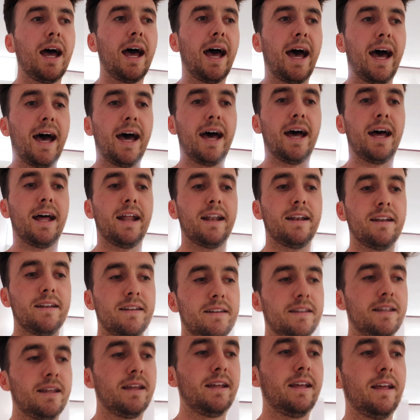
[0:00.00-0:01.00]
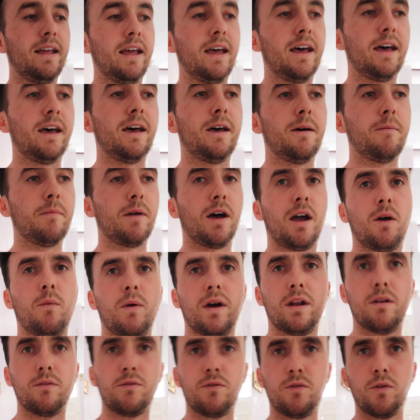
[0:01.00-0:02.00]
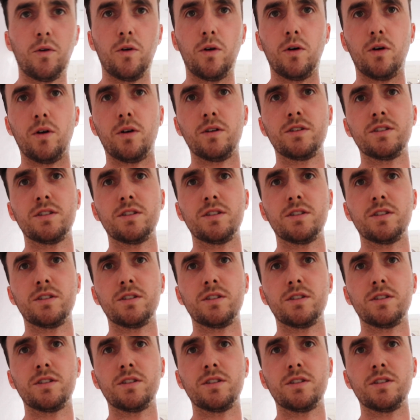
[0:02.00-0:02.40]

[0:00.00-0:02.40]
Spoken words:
and I went for